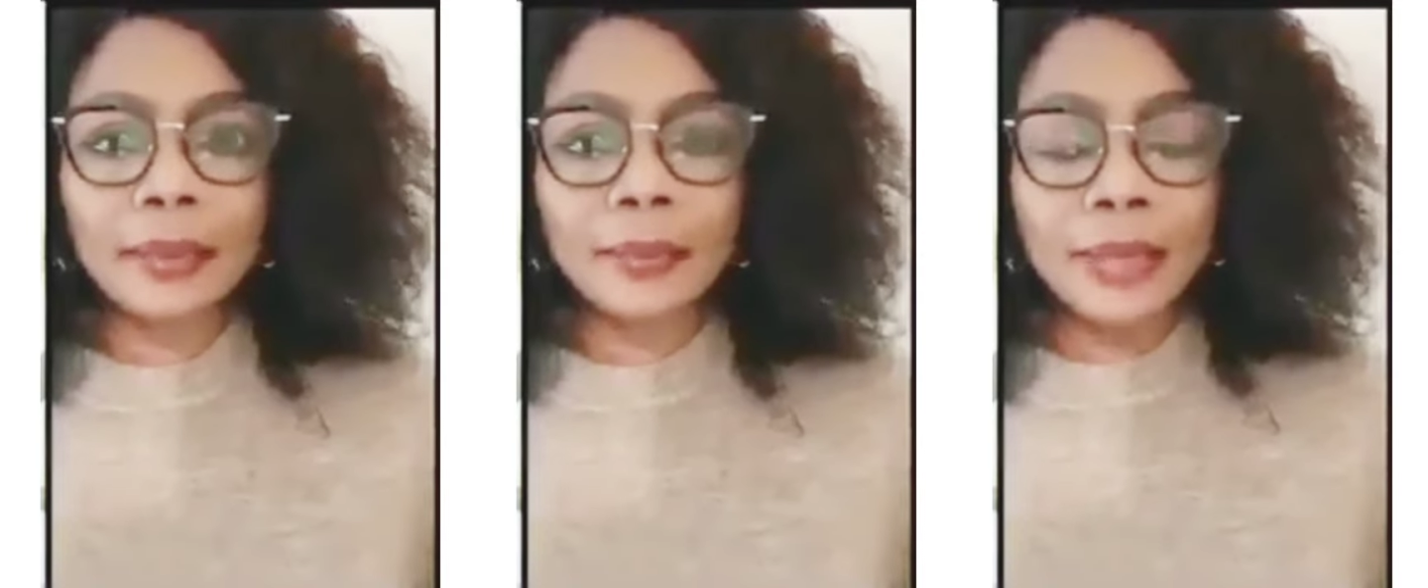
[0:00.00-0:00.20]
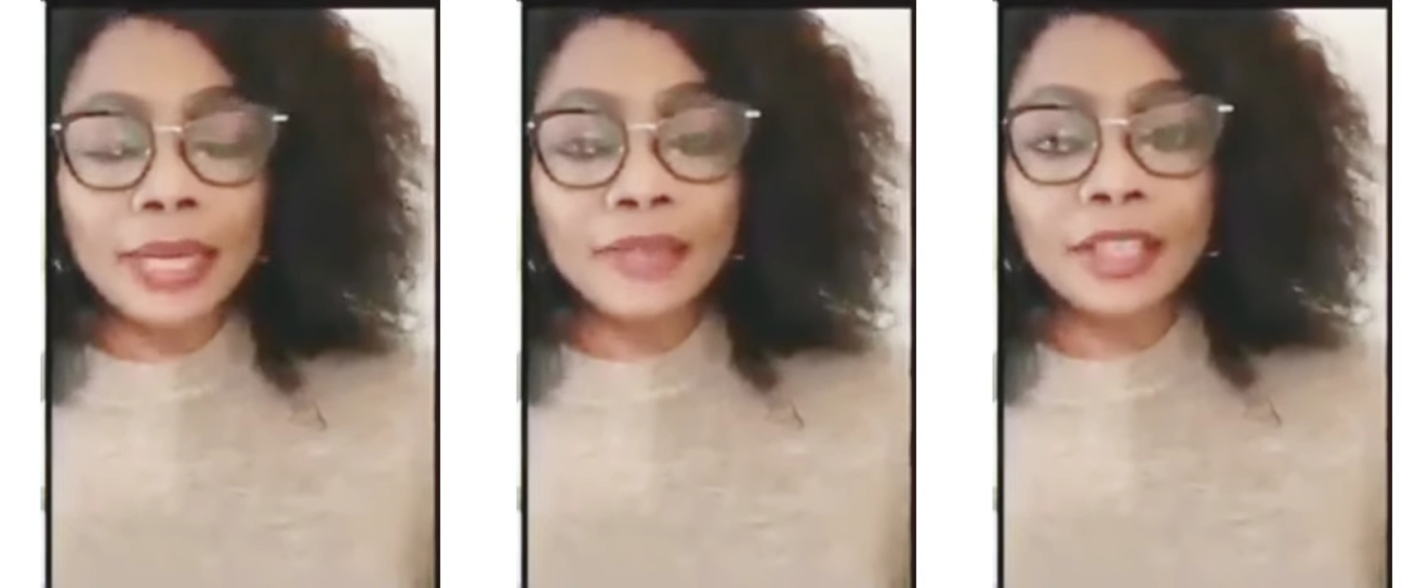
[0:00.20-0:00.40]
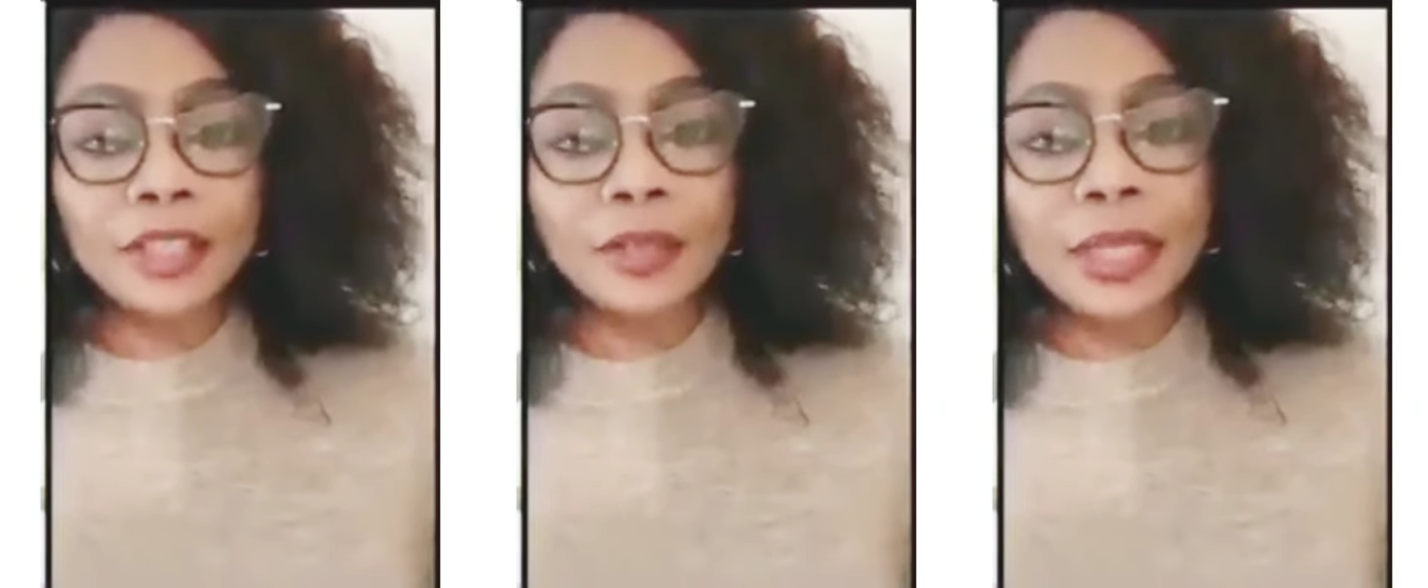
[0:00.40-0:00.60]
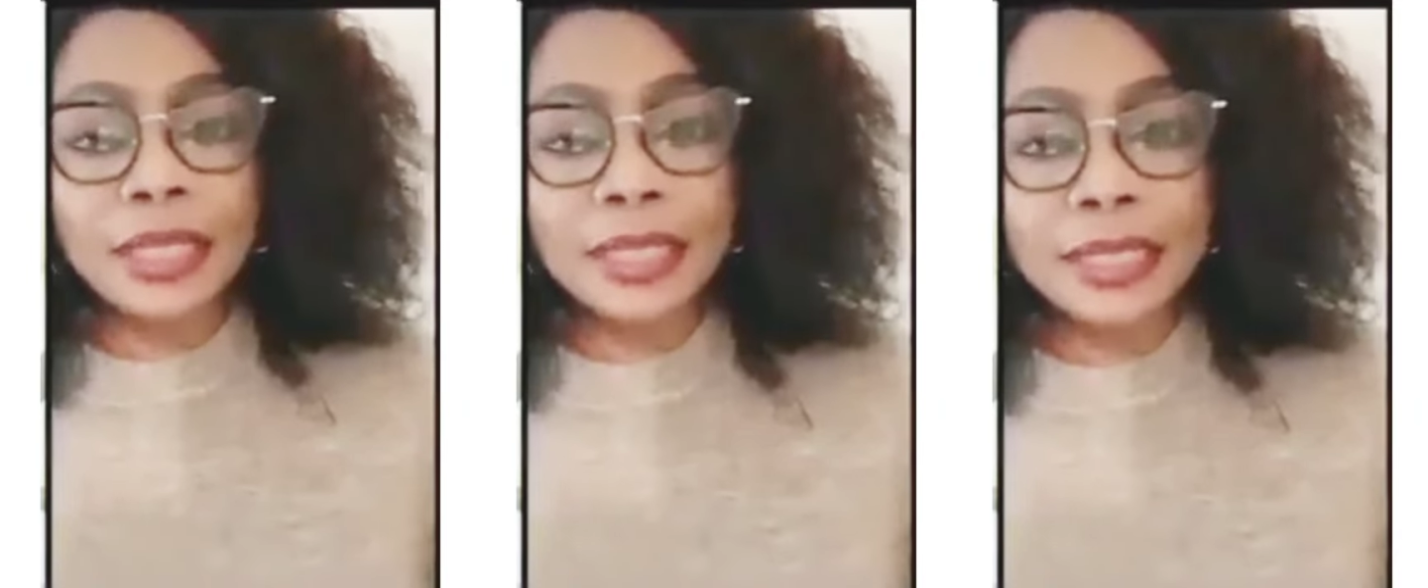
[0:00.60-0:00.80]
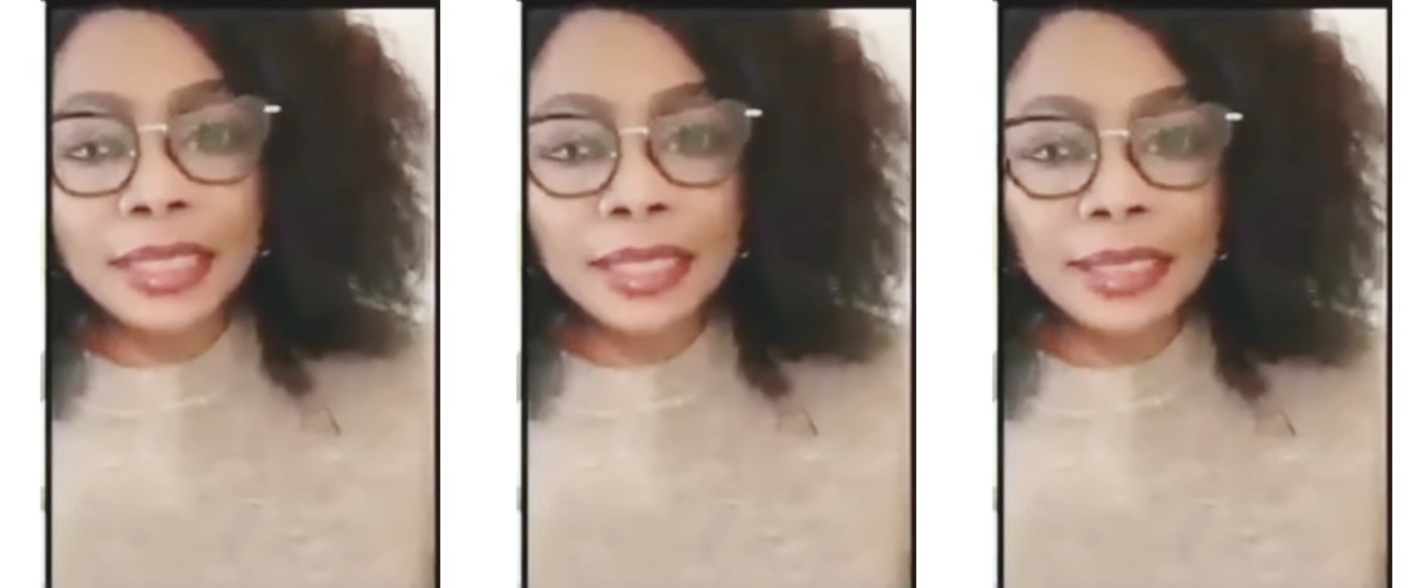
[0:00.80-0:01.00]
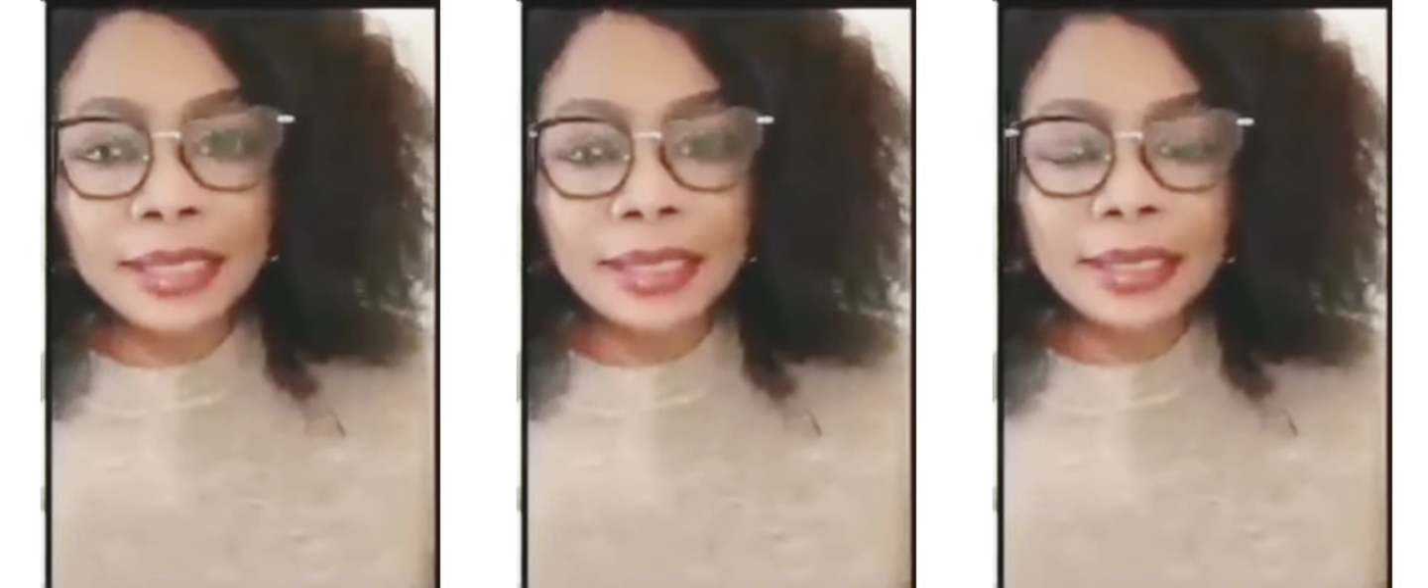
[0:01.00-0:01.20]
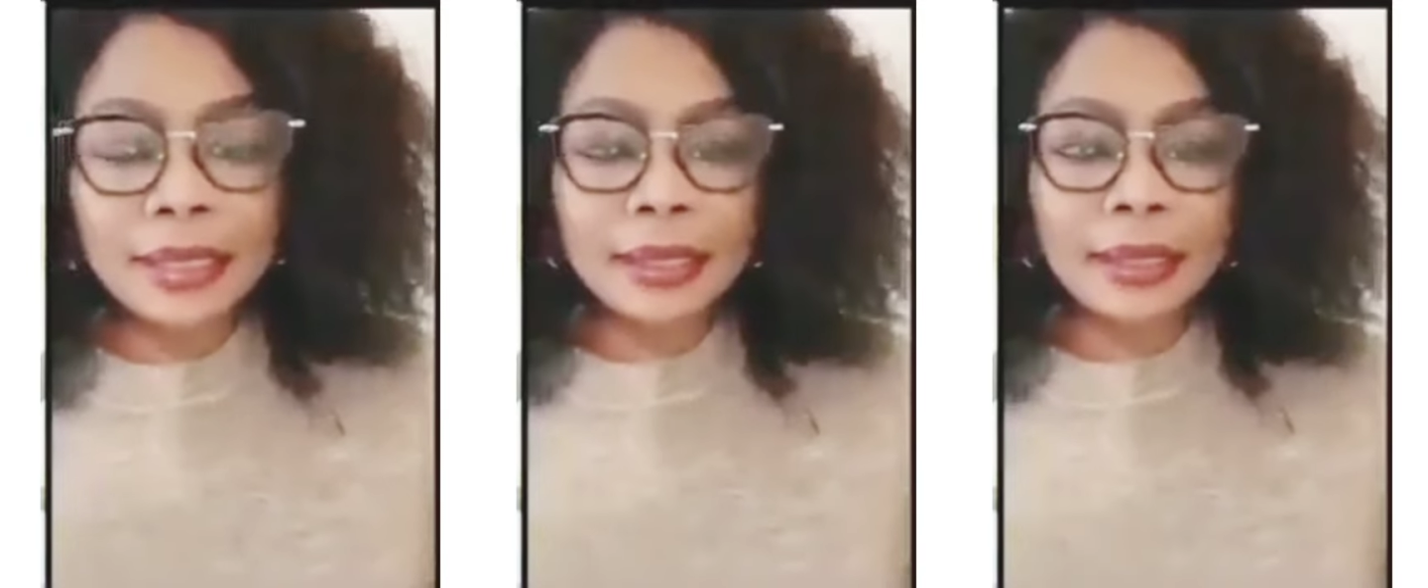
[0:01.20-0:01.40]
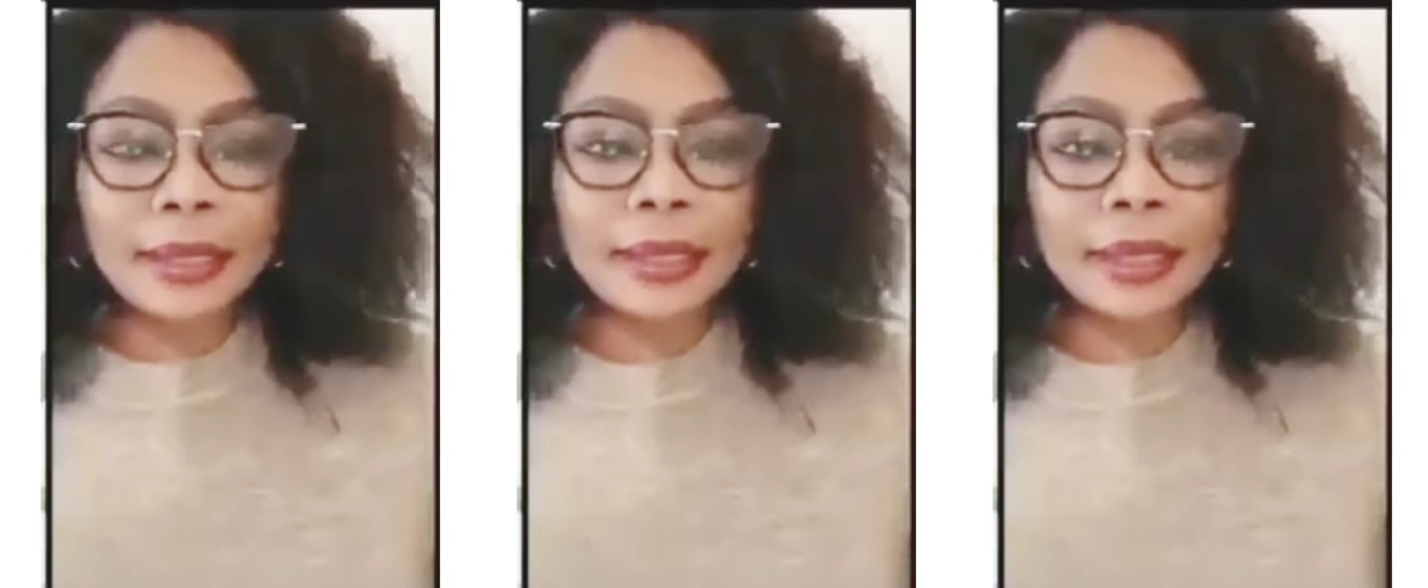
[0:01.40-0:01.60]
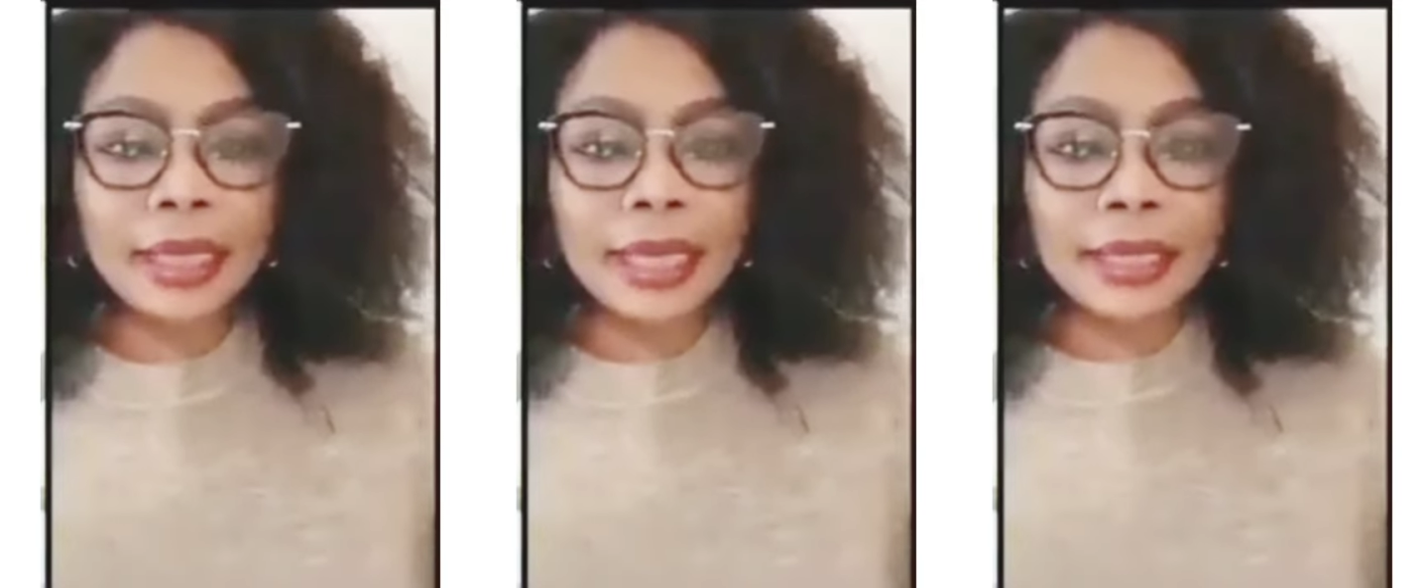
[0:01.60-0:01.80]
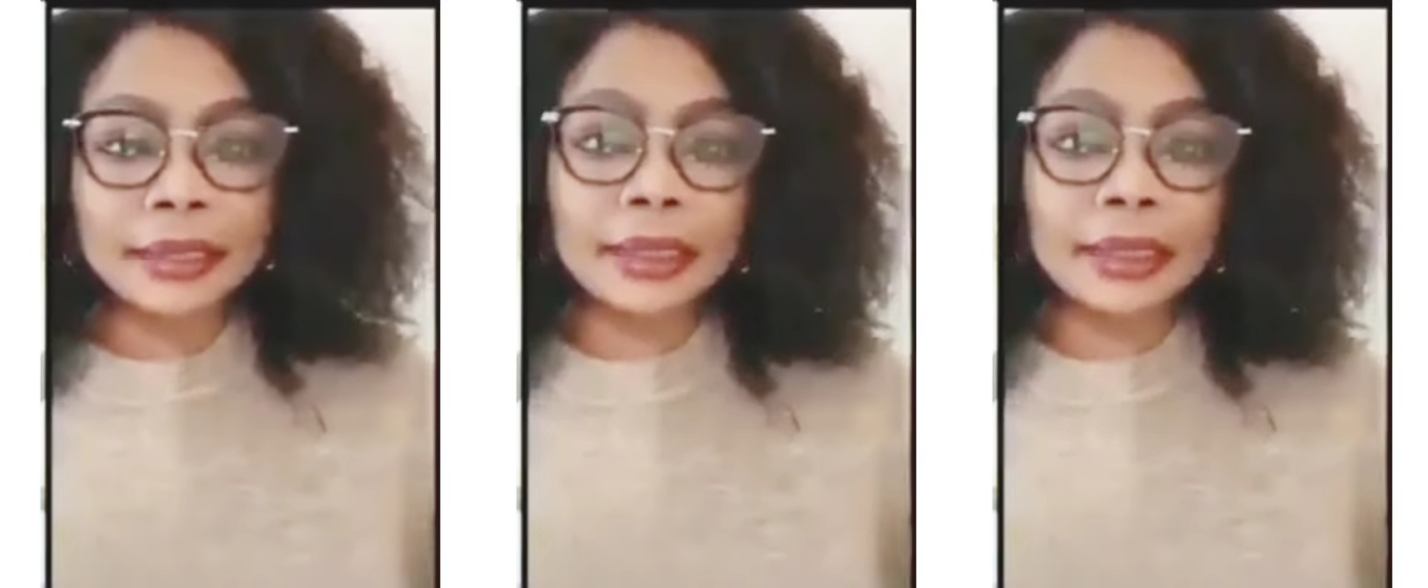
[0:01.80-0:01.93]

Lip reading: but I eventually did, and